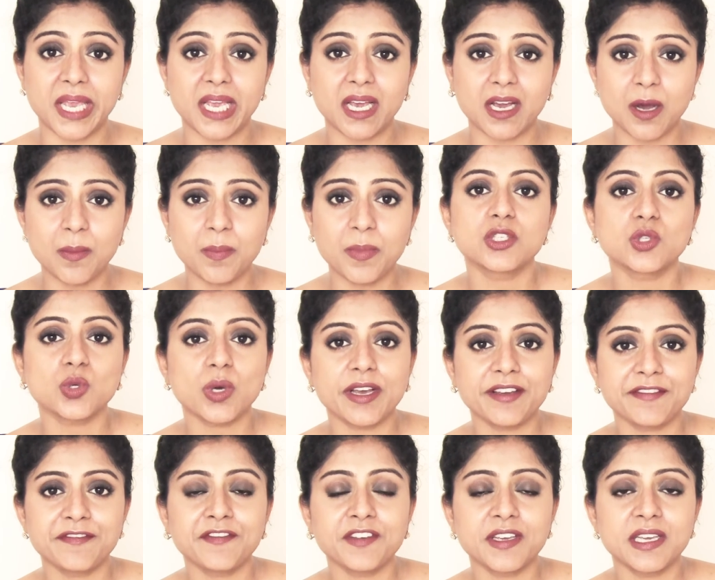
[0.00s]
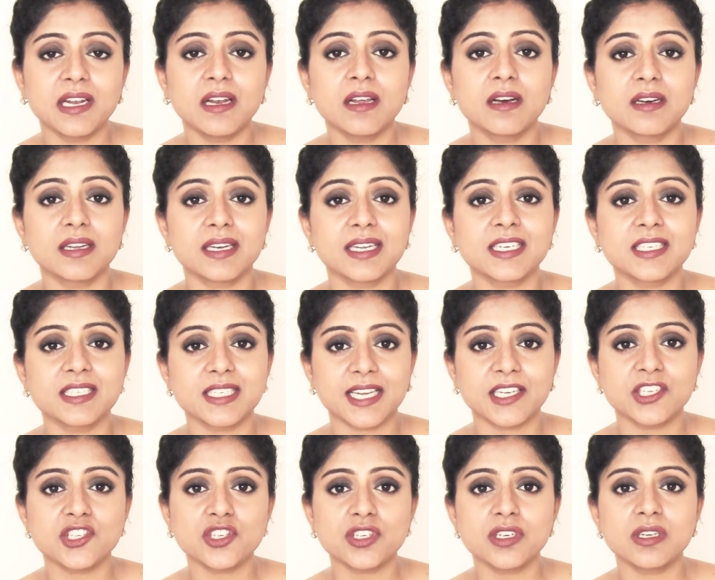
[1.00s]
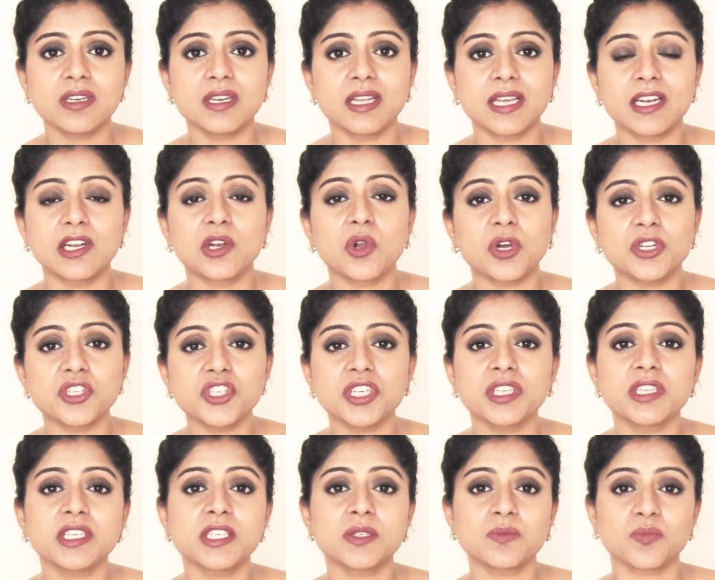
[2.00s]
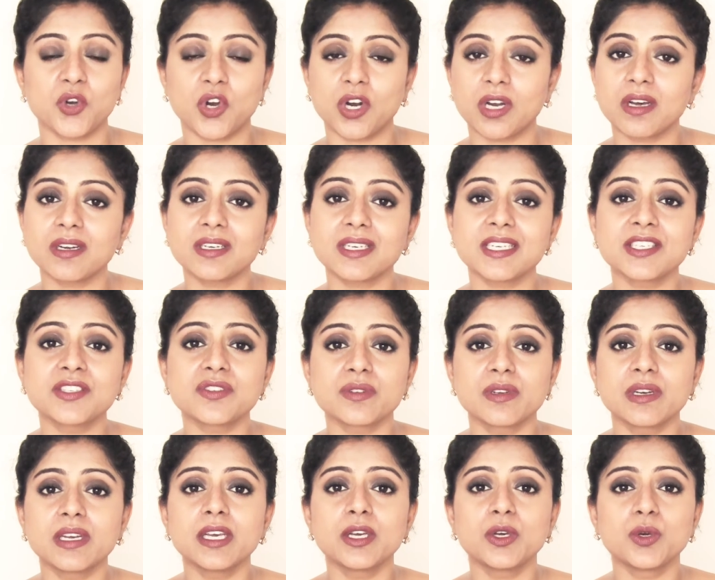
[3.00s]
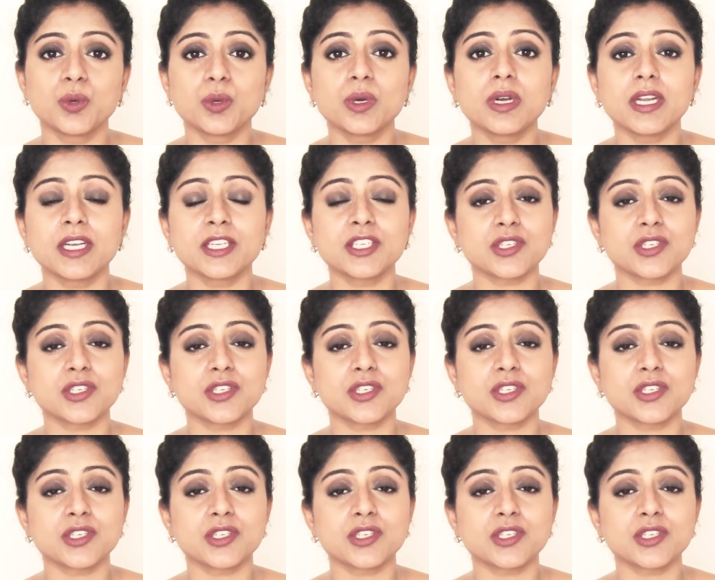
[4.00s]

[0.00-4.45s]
makeup. So I feel her intention in launching this product is really good.